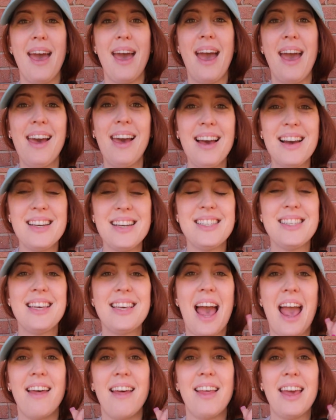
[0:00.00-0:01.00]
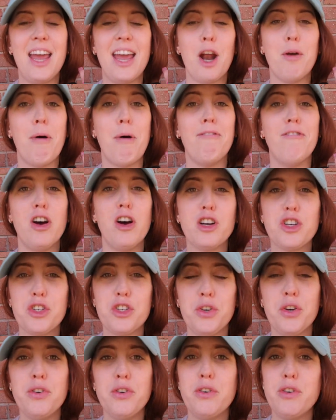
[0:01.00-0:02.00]
Hey guys, Kayla here. I'm a
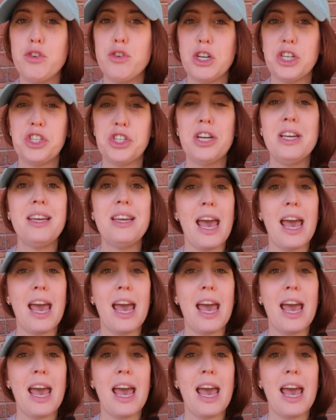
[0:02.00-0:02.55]
functional nutrition